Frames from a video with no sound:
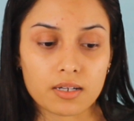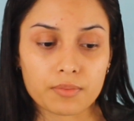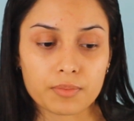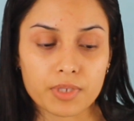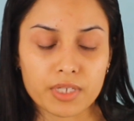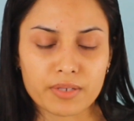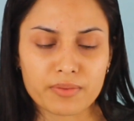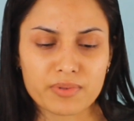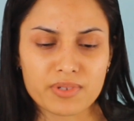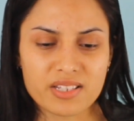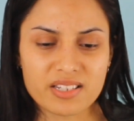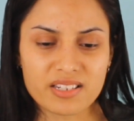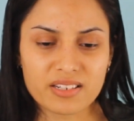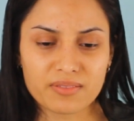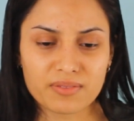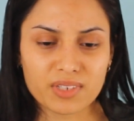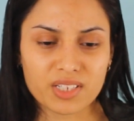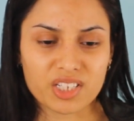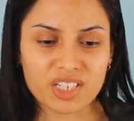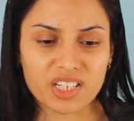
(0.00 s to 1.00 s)
He wasn't
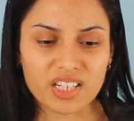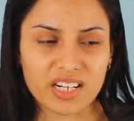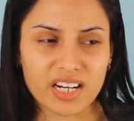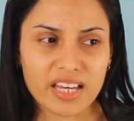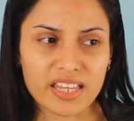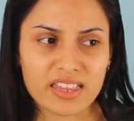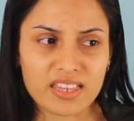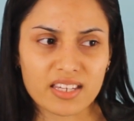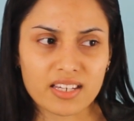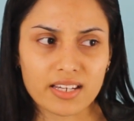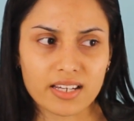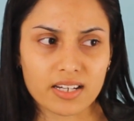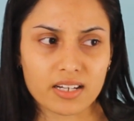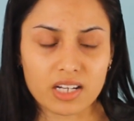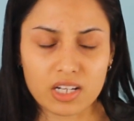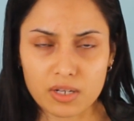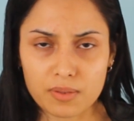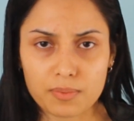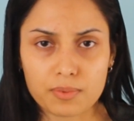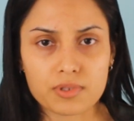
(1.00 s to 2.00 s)
even good. I think a
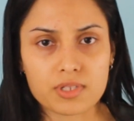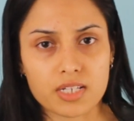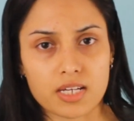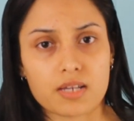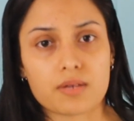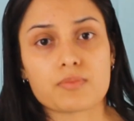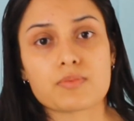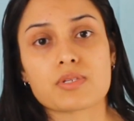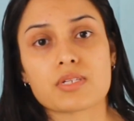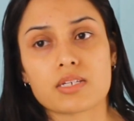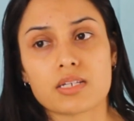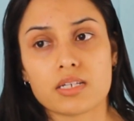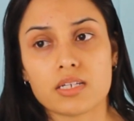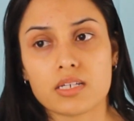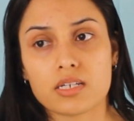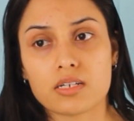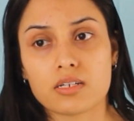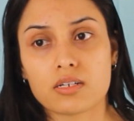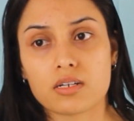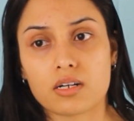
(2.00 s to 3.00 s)
couple times
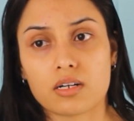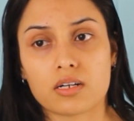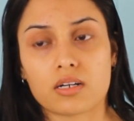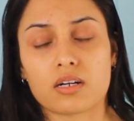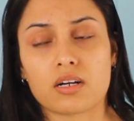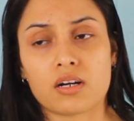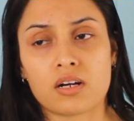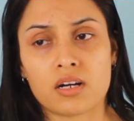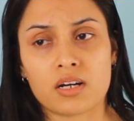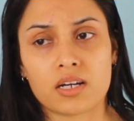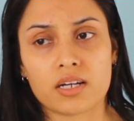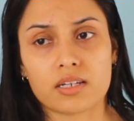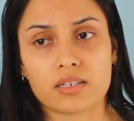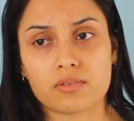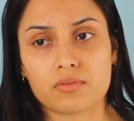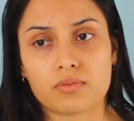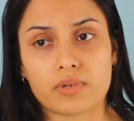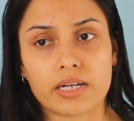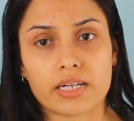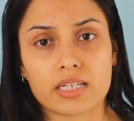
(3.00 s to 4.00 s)
he got caught
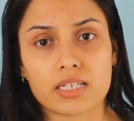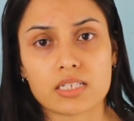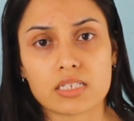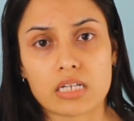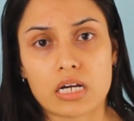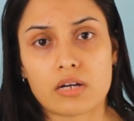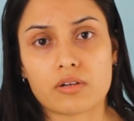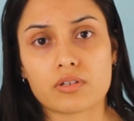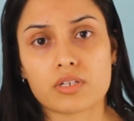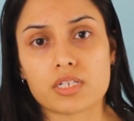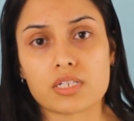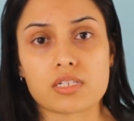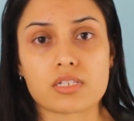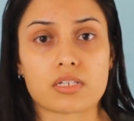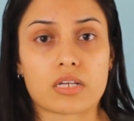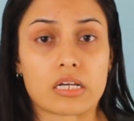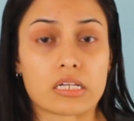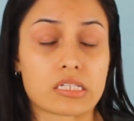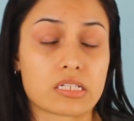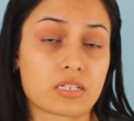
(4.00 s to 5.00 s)
writing down his
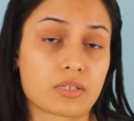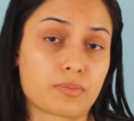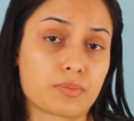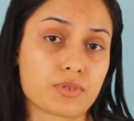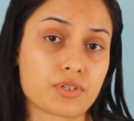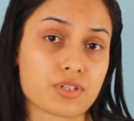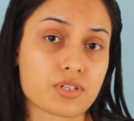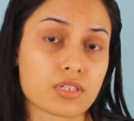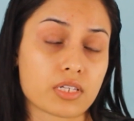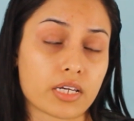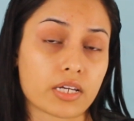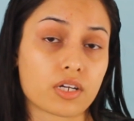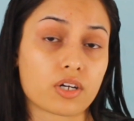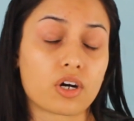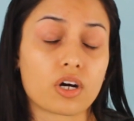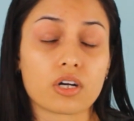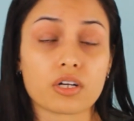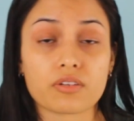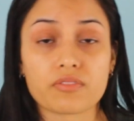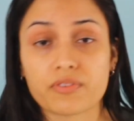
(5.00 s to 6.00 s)
customers'
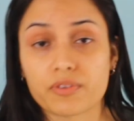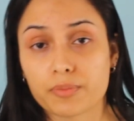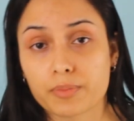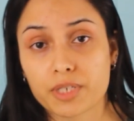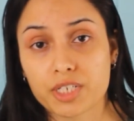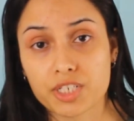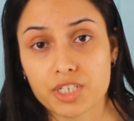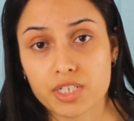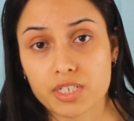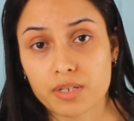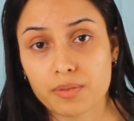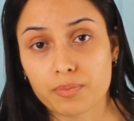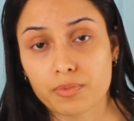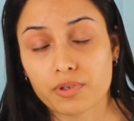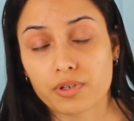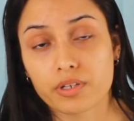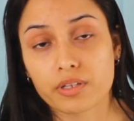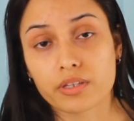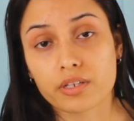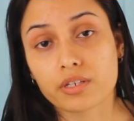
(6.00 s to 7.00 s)
card information
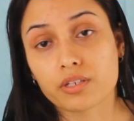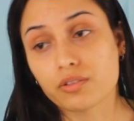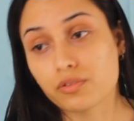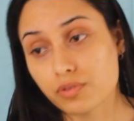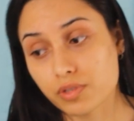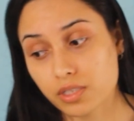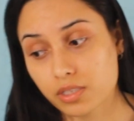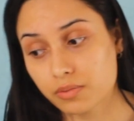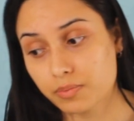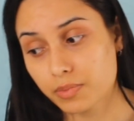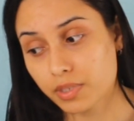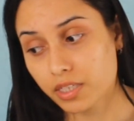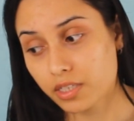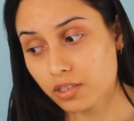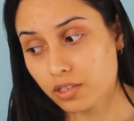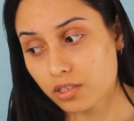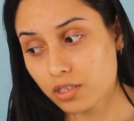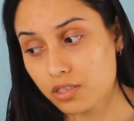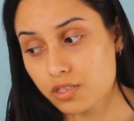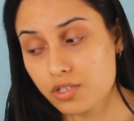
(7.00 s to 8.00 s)
number and then using them
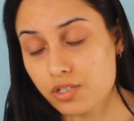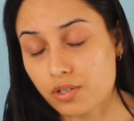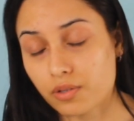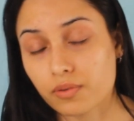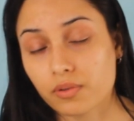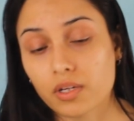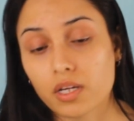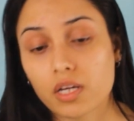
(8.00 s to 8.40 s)
later on. So